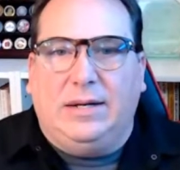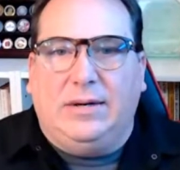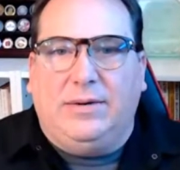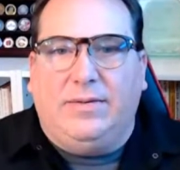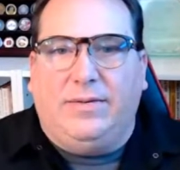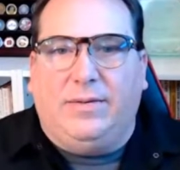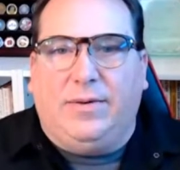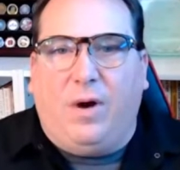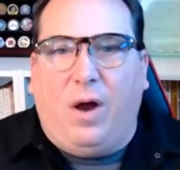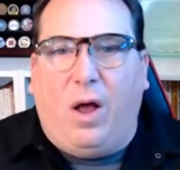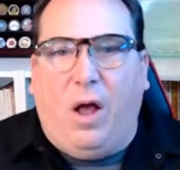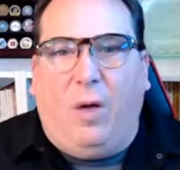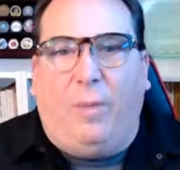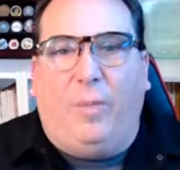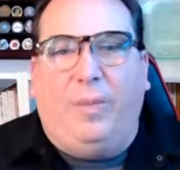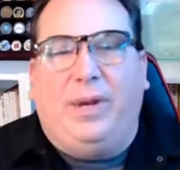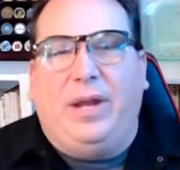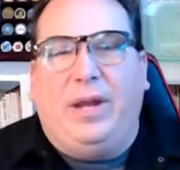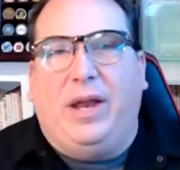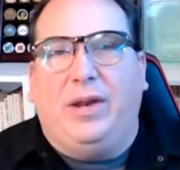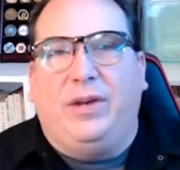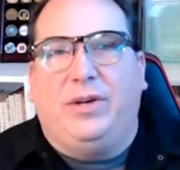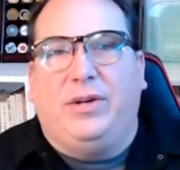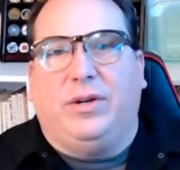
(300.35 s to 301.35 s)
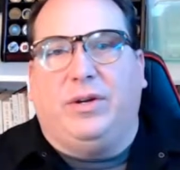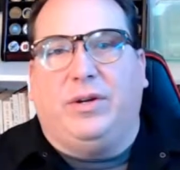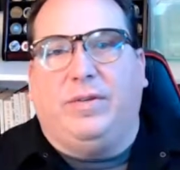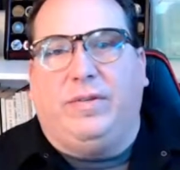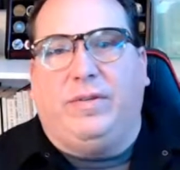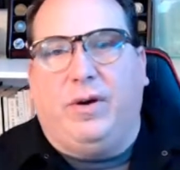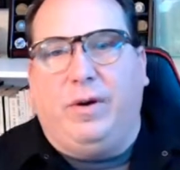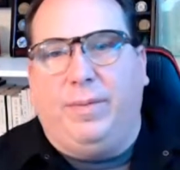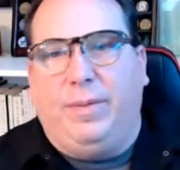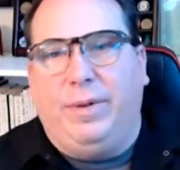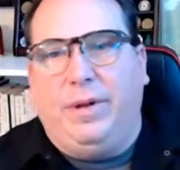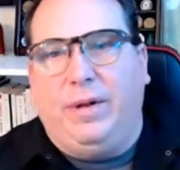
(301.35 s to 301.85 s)
for all potential
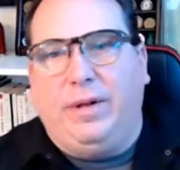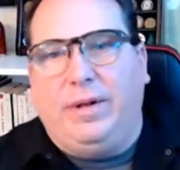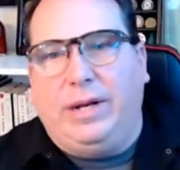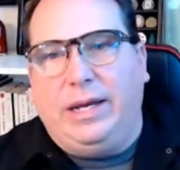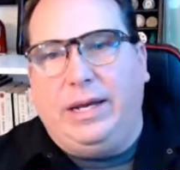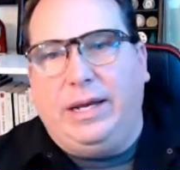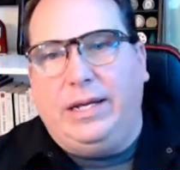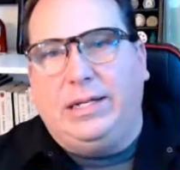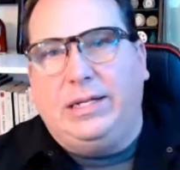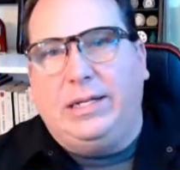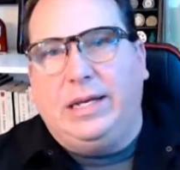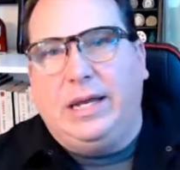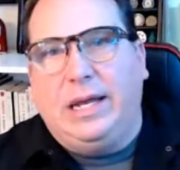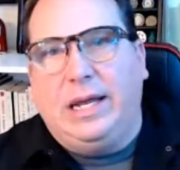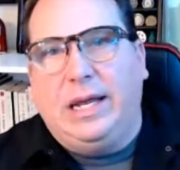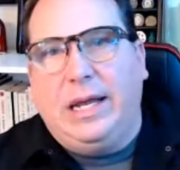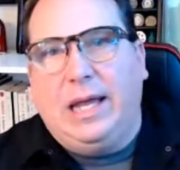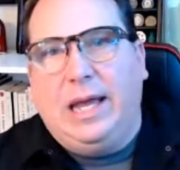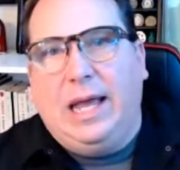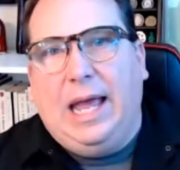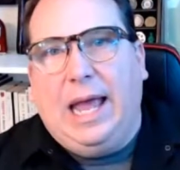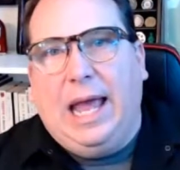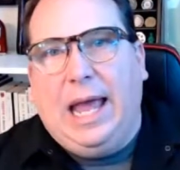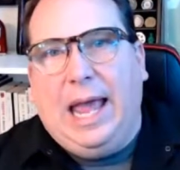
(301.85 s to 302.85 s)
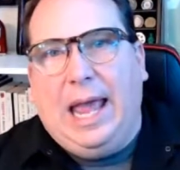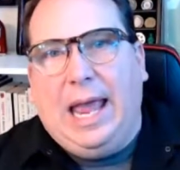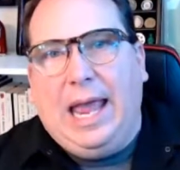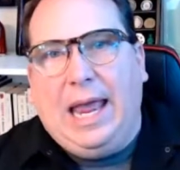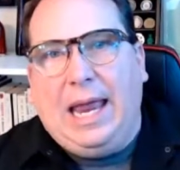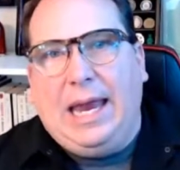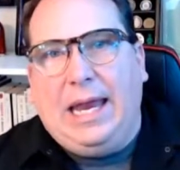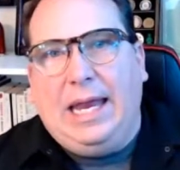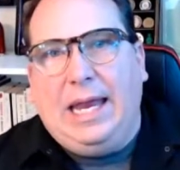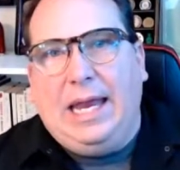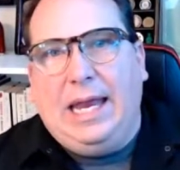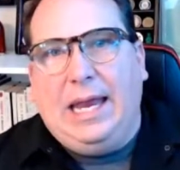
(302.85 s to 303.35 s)
vulnerabilities,
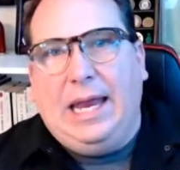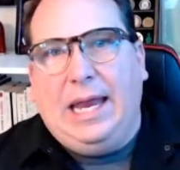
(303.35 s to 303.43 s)
and